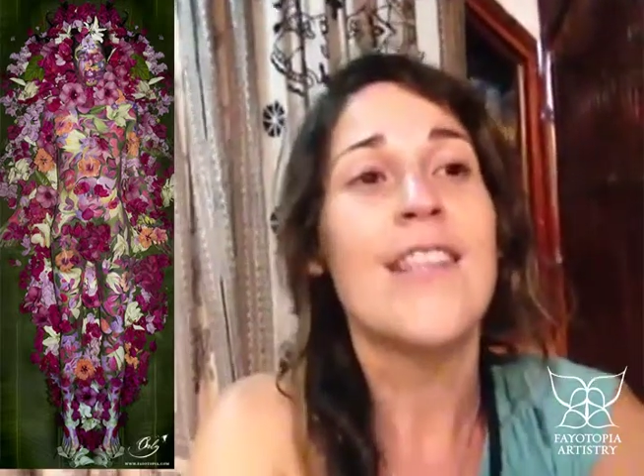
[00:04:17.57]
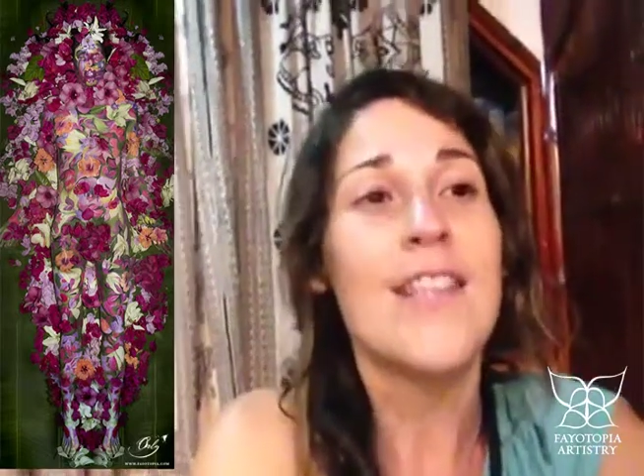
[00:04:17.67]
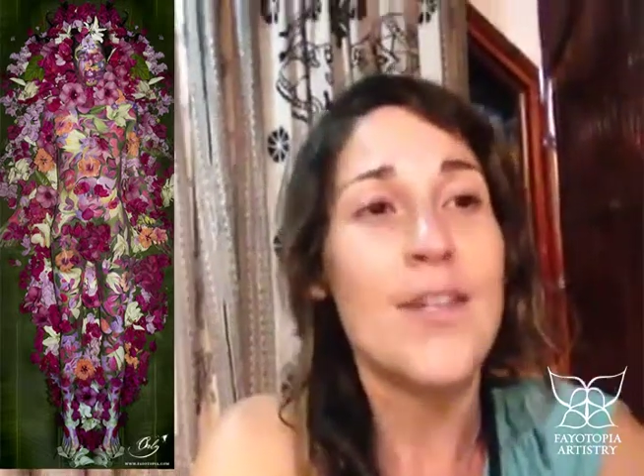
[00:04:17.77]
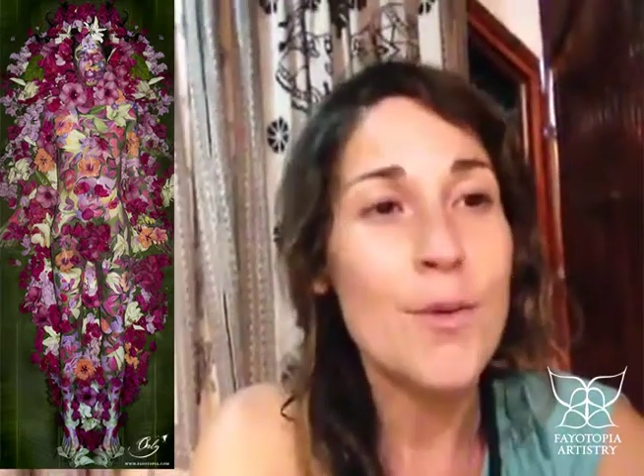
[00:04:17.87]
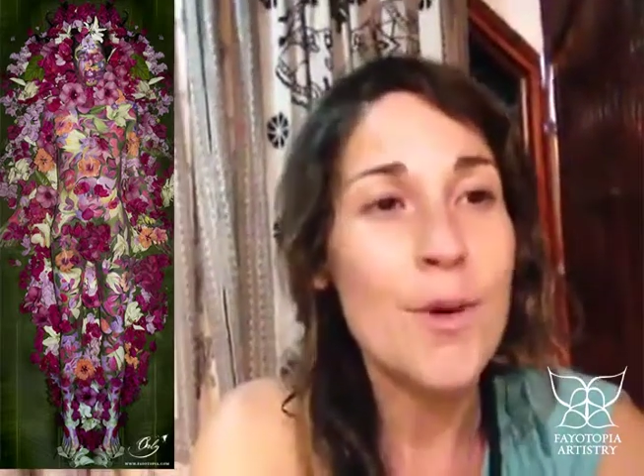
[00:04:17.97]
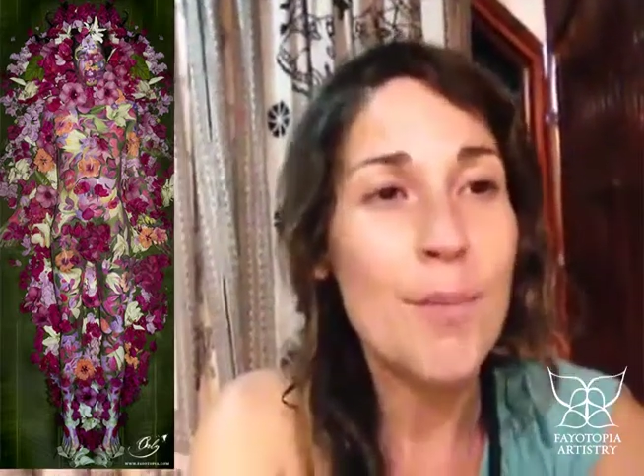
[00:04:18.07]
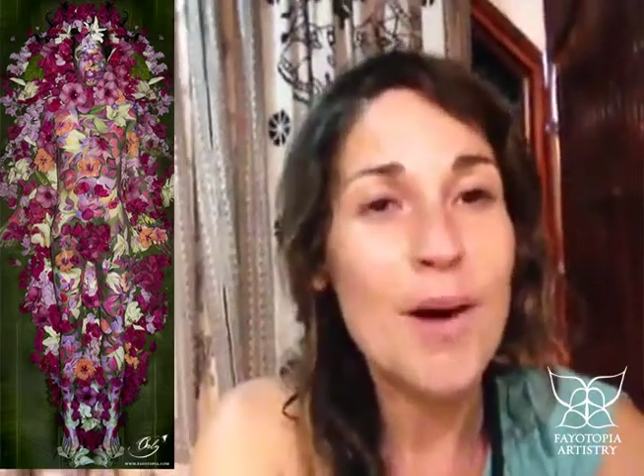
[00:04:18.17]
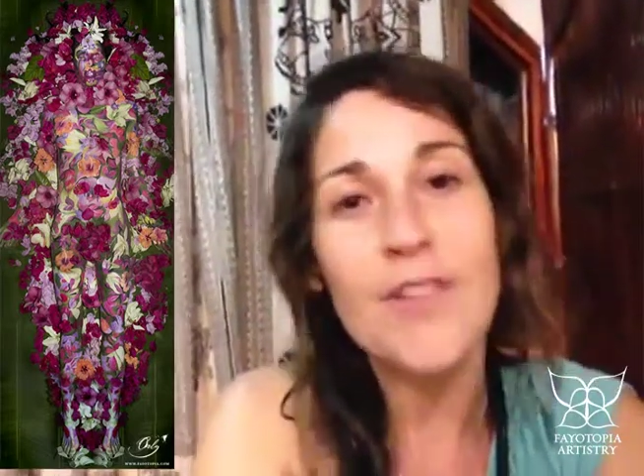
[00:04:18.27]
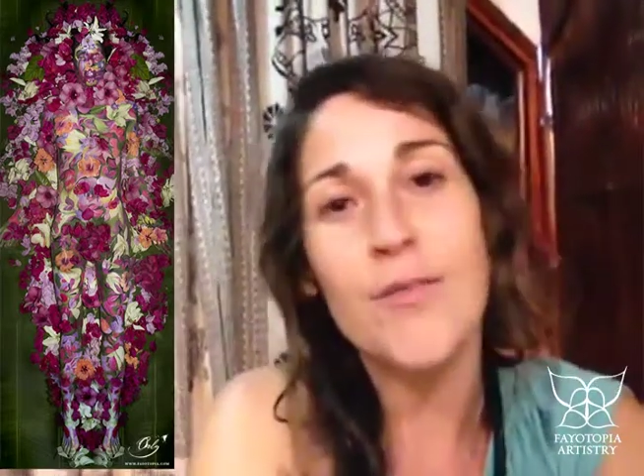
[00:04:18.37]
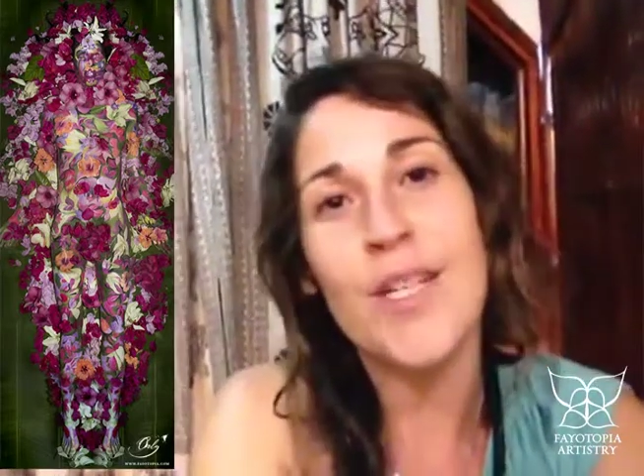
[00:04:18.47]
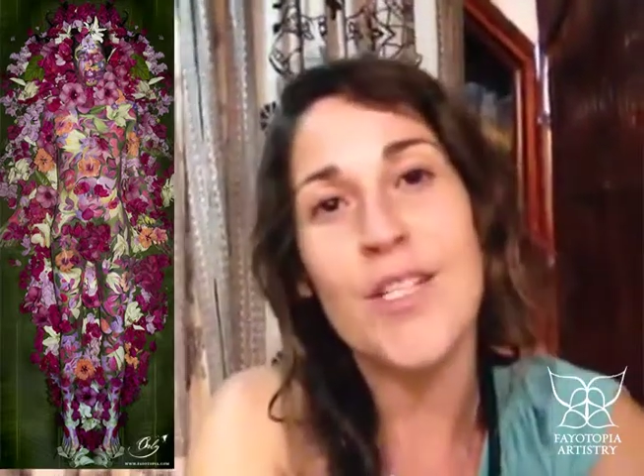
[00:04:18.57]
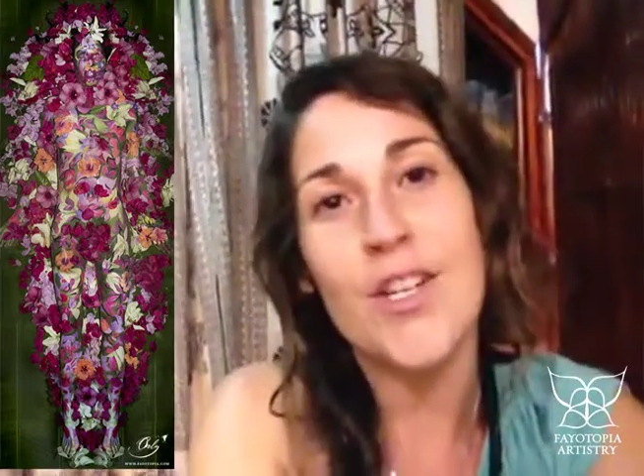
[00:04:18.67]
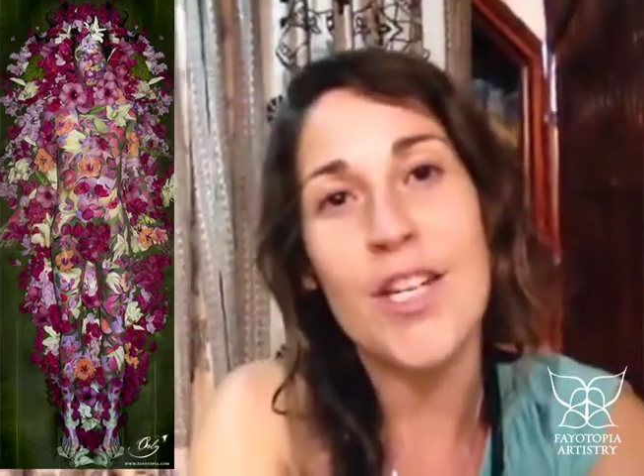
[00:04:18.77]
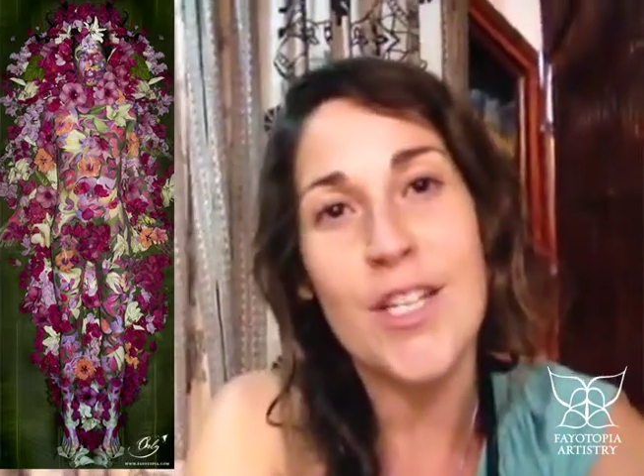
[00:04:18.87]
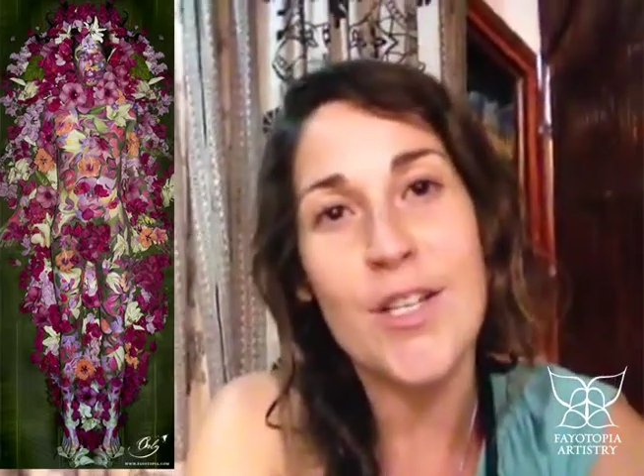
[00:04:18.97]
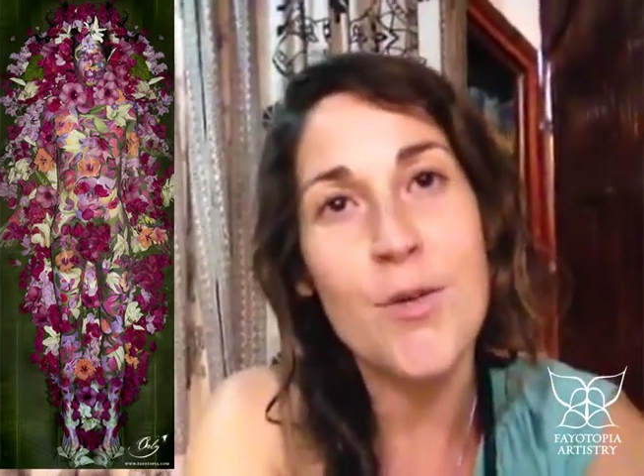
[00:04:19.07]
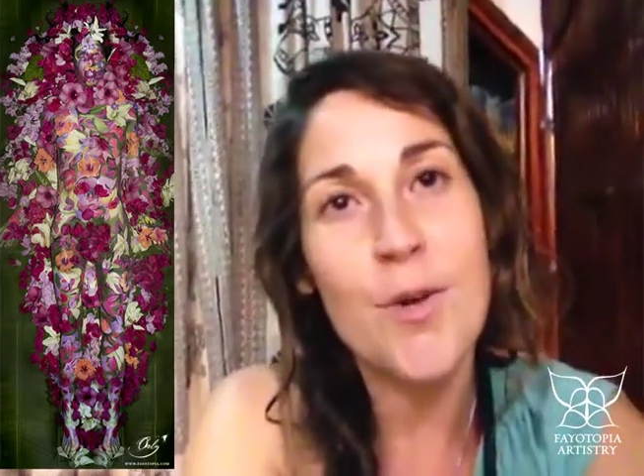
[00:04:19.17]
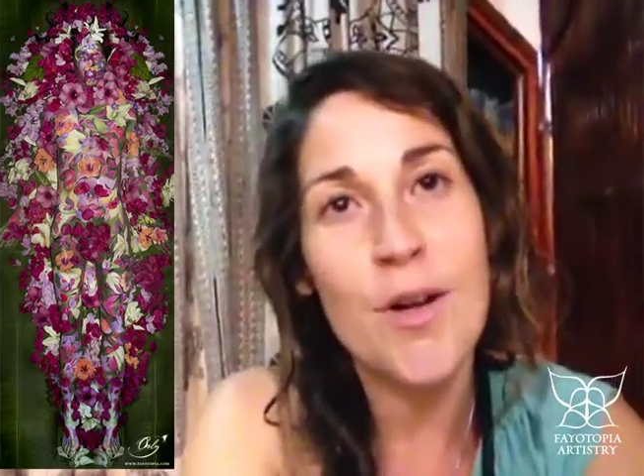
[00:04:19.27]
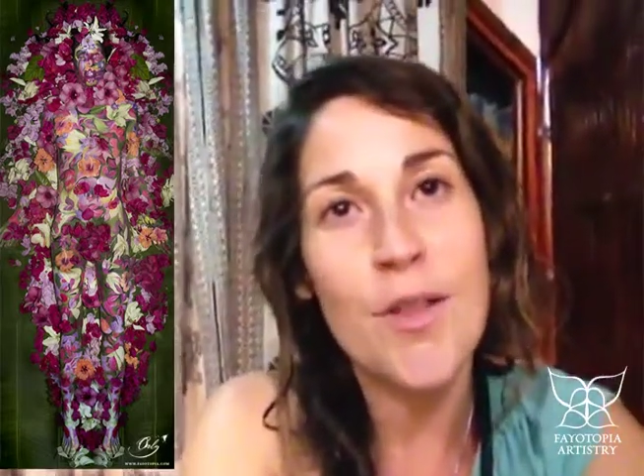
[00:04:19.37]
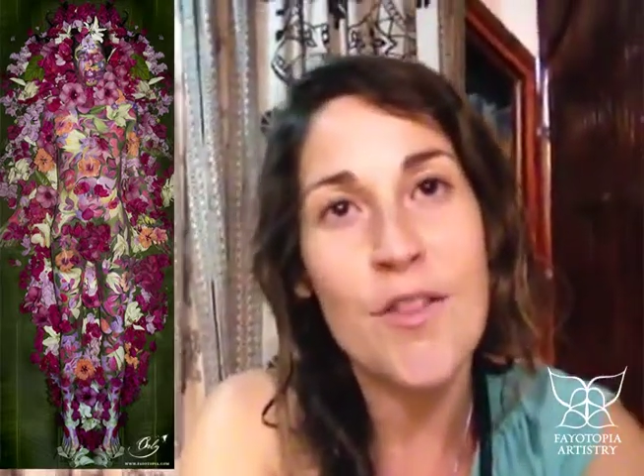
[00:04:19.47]
Like you are part of my journey. You
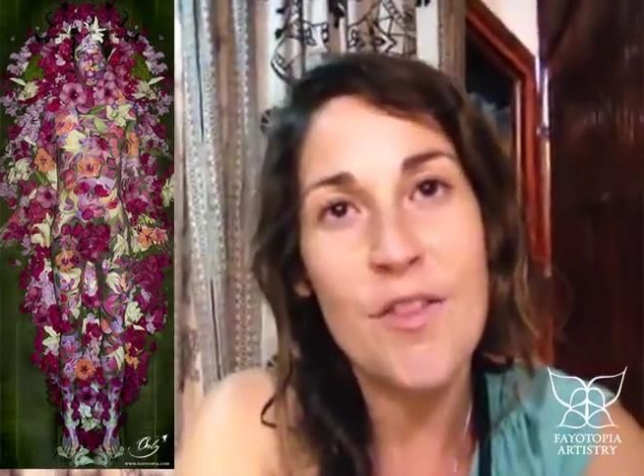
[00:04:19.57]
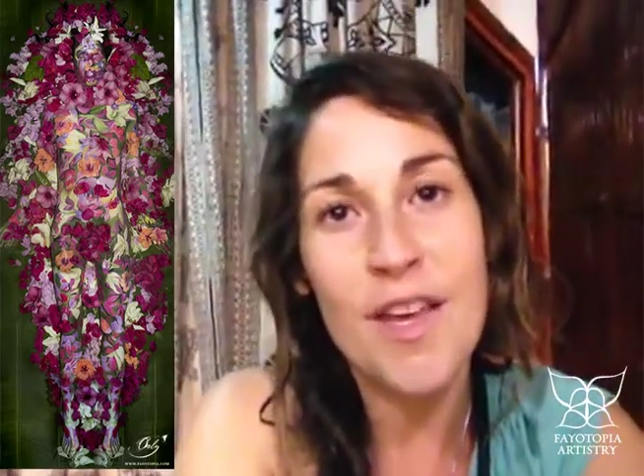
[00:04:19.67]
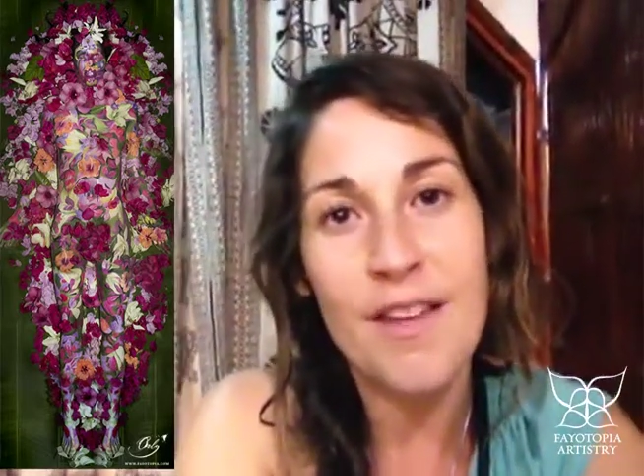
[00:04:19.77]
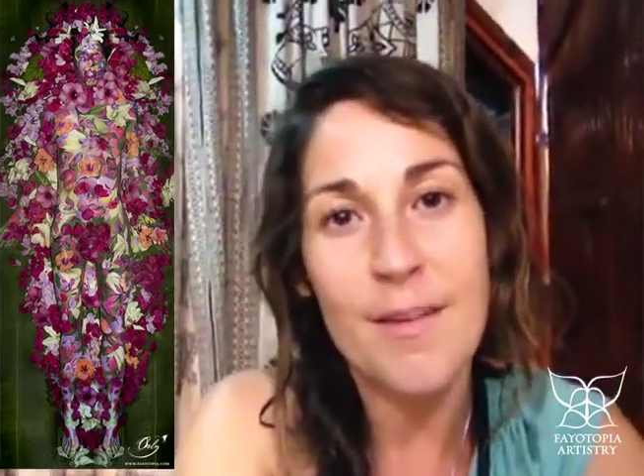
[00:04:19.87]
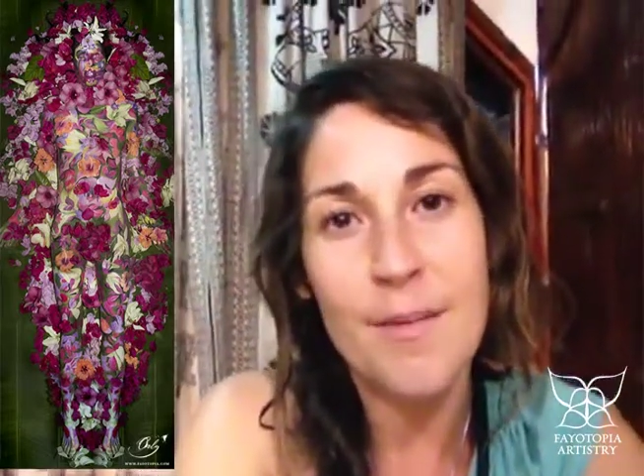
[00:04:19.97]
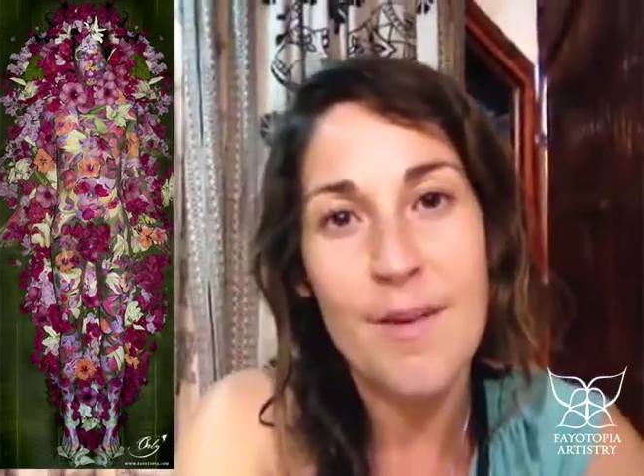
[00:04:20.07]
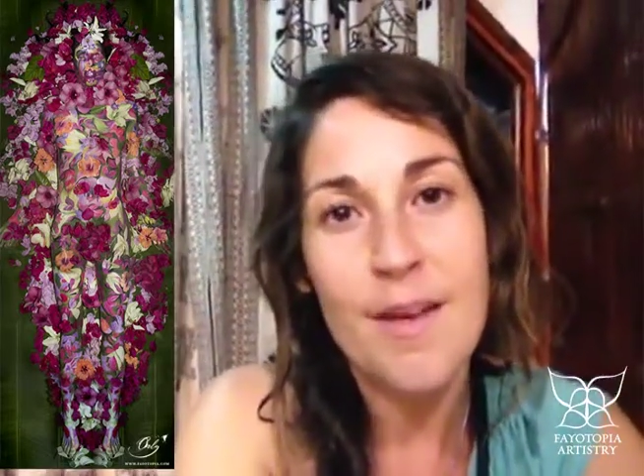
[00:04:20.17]
are the thing that,